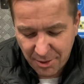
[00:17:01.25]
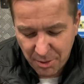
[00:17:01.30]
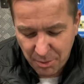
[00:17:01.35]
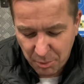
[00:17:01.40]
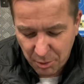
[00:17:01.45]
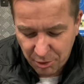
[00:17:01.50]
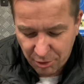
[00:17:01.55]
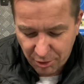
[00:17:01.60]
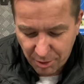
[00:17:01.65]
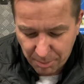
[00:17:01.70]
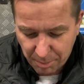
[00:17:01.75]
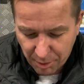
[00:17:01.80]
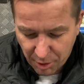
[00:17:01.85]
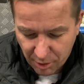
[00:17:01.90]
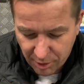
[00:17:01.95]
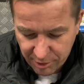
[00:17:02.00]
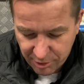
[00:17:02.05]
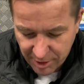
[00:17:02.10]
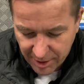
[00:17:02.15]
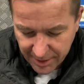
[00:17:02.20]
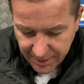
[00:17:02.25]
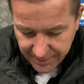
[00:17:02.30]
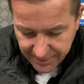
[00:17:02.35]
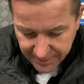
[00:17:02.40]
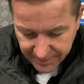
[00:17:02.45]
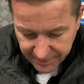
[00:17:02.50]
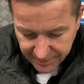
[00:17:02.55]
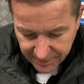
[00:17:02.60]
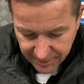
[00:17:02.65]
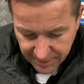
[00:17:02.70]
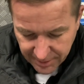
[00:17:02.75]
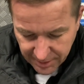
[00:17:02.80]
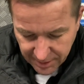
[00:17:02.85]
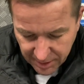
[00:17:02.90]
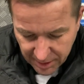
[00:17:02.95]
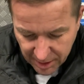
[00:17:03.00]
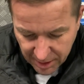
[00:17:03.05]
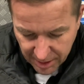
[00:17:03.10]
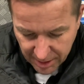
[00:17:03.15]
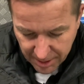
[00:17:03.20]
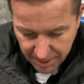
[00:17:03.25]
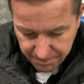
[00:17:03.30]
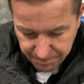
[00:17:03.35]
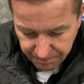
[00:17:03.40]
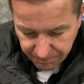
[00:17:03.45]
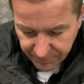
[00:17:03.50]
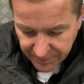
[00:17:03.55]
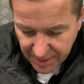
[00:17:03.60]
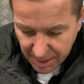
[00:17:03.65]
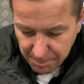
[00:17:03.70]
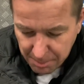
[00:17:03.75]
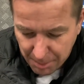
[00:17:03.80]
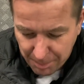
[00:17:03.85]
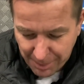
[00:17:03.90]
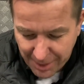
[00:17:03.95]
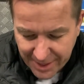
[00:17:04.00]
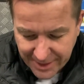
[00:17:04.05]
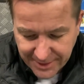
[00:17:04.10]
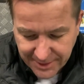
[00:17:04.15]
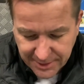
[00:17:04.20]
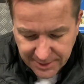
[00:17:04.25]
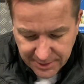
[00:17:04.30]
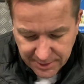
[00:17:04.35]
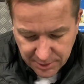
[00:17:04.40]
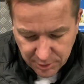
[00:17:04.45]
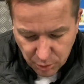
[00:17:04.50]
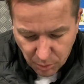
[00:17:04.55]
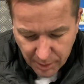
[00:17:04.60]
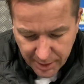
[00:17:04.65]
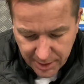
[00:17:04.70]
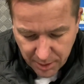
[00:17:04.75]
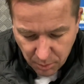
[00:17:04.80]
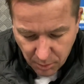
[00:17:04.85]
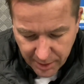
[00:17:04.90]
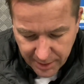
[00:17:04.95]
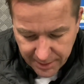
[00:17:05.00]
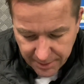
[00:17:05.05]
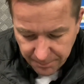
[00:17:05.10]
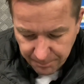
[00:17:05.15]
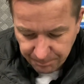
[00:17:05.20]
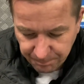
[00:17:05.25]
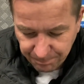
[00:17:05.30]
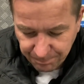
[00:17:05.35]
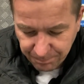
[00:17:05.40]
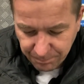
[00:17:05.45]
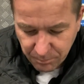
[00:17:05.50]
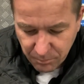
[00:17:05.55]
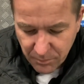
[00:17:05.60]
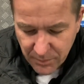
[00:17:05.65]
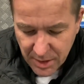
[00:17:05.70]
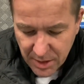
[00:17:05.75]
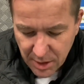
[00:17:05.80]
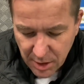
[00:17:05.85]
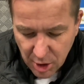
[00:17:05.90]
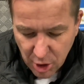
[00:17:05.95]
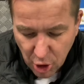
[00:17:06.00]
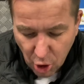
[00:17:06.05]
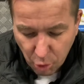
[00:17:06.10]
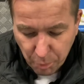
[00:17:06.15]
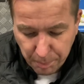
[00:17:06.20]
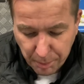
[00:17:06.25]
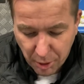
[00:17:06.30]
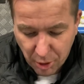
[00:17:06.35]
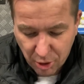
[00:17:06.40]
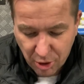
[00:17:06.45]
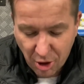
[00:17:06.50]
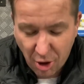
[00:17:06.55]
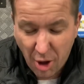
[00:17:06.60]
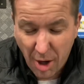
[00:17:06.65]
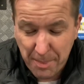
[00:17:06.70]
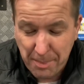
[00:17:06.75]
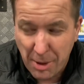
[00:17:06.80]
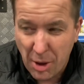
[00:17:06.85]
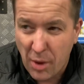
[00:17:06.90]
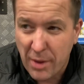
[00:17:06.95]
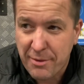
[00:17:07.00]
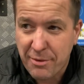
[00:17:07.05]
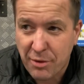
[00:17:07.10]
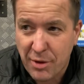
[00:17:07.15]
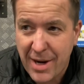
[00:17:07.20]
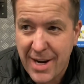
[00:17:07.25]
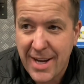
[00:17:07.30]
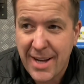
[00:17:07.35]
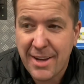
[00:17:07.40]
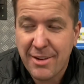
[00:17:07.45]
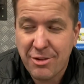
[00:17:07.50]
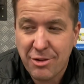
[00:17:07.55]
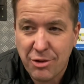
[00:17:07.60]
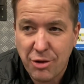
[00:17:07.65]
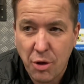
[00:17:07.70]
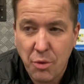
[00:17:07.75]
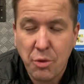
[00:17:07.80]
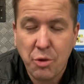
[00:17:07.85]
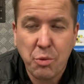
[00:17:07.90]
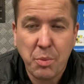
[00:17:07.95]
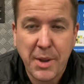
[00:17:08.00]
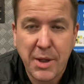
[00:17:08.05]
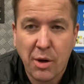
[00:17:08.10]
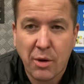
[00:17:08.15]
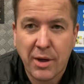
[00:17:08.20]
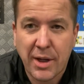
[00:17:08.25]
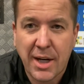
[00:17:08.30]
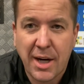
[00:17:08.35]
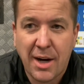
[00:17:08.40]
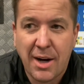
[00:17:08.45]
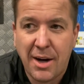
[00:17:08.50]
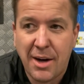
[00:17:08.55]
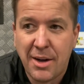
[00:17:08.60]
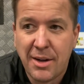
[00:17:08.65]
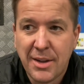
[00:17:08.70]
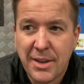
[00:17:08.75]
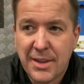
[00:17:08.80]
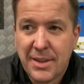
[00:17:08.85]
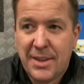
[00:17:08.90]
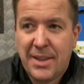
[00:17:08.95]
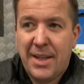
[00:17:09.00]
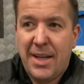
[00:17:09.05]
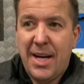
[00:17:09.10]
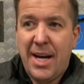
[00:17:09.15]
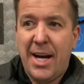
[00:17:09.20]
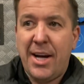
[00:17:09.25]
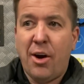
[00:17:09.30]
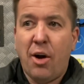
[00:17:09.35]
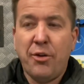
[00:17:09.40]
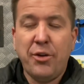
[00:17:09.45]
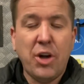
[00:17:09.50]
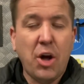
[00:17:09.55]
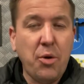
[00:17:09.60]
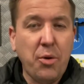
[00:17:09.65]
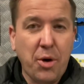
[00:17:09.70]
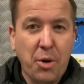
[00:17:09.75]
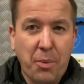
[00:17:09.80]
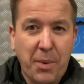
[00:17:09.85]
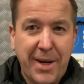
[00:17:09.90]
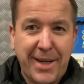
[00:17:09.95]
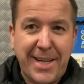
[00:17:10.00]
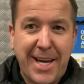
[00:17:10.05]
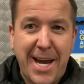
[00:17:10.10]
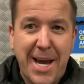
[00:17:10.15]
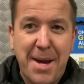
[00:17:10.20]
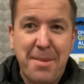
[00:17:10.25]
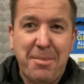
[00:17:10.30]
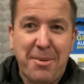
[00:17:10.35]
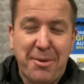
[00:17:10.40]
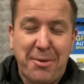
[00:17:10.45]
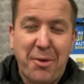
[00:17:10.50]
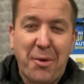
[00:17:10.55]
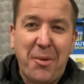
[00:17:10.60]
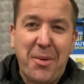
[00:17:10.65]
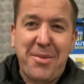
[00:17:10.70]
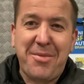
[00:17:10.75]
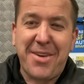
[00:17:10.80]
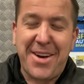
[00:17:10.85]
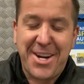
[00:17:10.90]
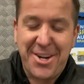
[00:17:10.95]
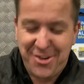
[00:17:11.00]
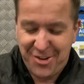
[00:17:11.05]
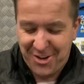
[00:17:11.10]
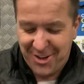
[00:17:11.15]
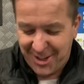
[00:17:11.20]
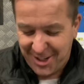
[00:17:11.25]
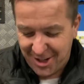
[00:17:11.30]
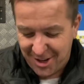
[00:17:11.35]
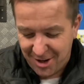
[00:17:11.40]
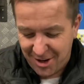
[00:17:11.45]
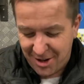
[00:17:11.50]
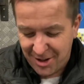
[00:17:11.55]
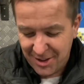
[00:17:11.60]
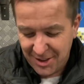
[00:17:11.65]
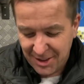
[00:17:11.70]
It would surprise you. Number plates, 20 quid. Logbook, I applied for it as soon as we got the car, and I knew that we'd get it before we finished the car.